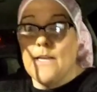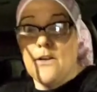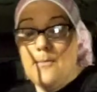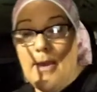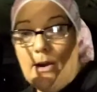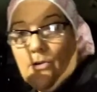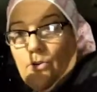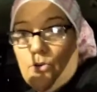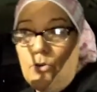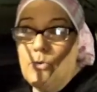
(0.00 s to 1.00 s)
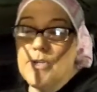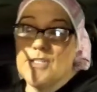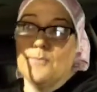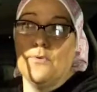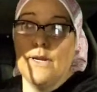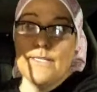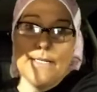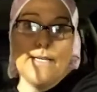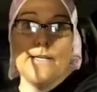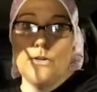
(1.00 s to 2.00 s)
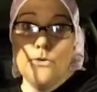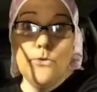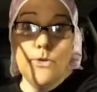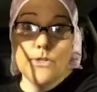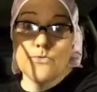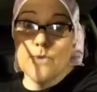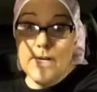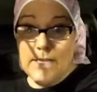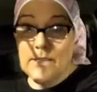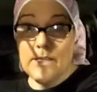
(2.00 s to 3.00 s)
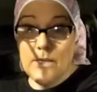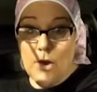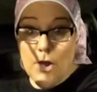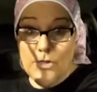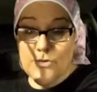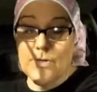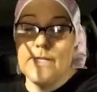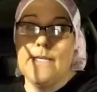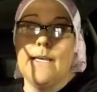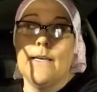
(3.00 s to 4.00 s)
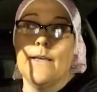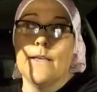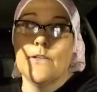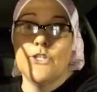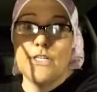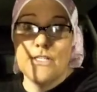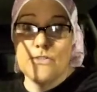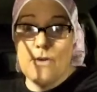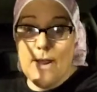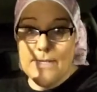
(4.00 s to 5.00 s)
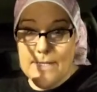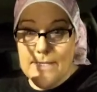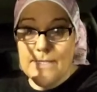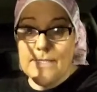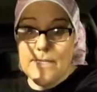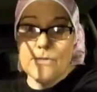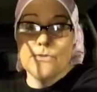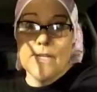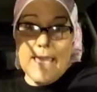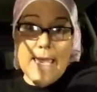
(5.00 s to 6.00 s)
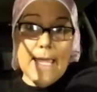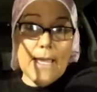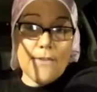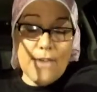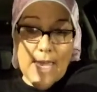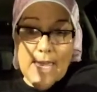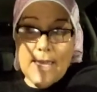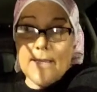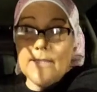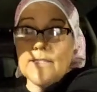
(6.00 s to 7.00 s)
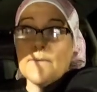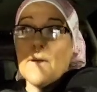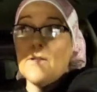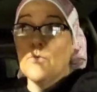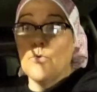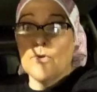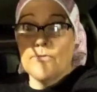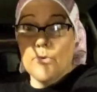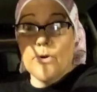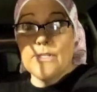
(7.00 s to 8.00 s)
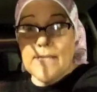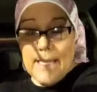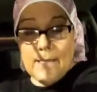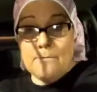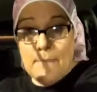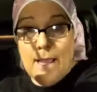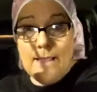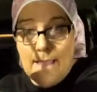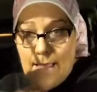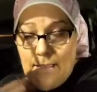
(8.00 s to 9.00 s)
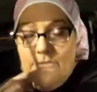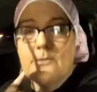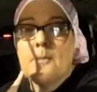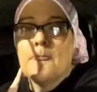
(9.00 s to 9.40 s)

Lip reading: no matter who is the president, who is running the country. Jesus Christ is still the King of Kings and Lord of Lords in my life.